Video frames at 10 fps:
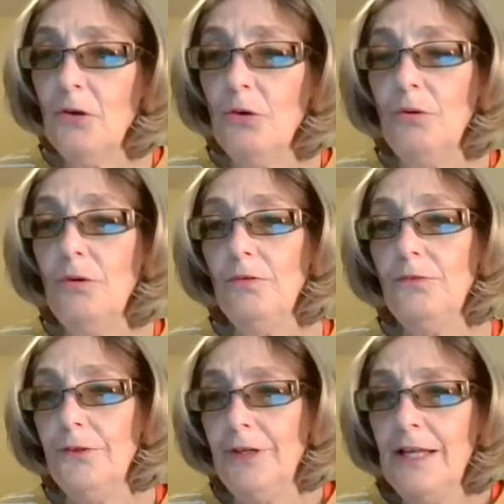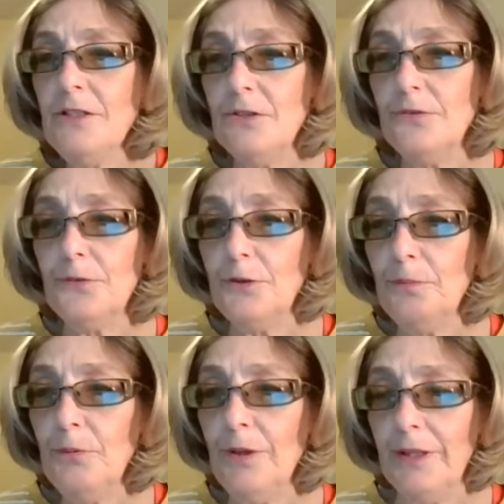low for an answer for
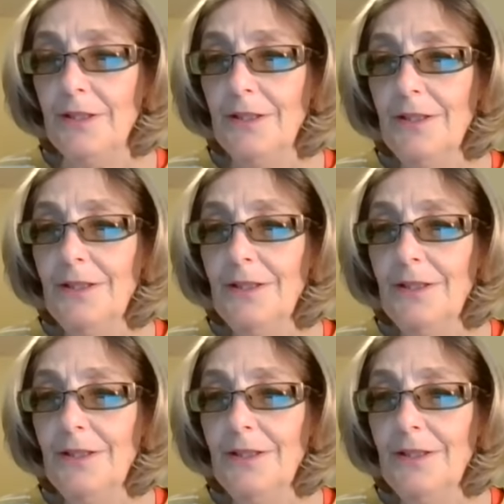her boy.